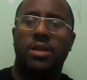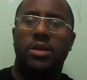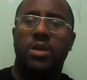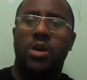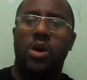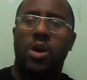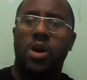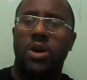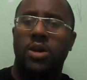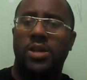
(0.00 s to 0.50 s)
the
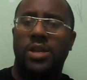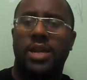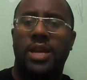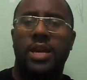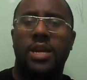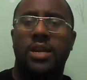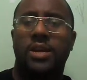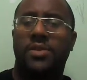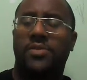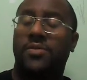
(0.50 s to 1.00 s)
art that
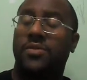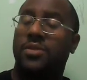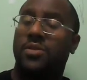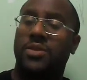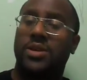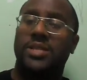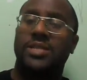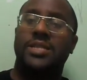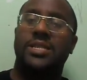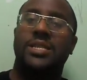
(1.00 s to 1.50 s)
comes from
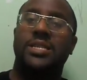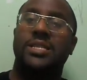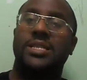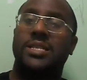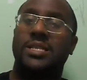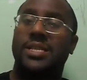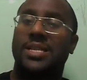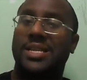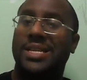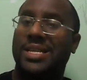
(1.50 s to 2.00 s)
Christians,